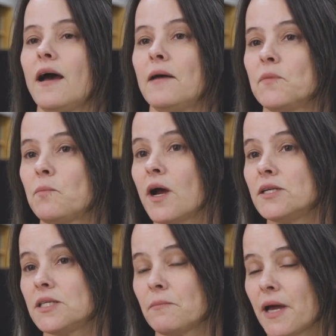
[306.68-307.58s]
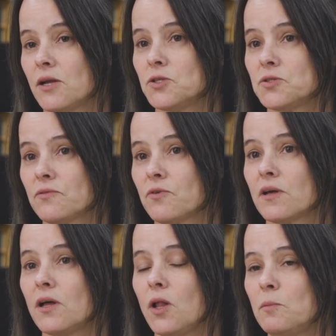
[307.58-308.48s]
I'm the project manager for
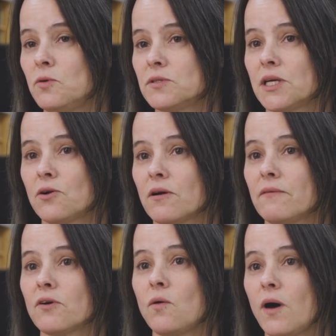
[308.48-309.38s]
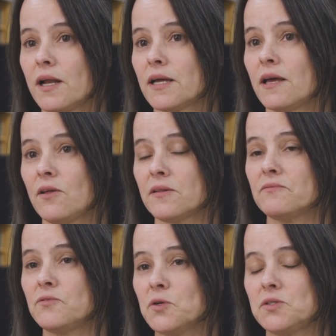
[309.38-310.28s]
the Global Center of Aquatic Health
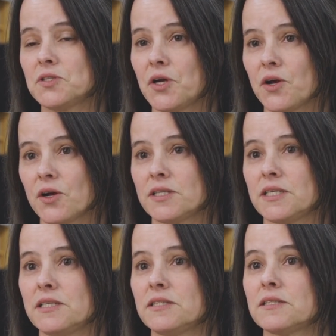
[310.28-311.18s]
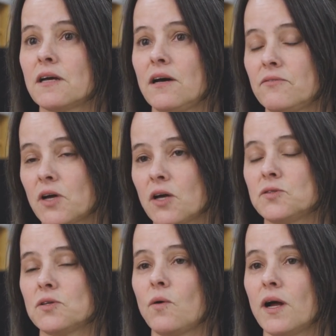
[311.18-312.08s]
and Food Security's Gulf
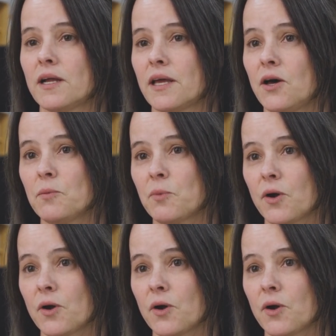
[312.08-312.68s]
Coast Aquatic Health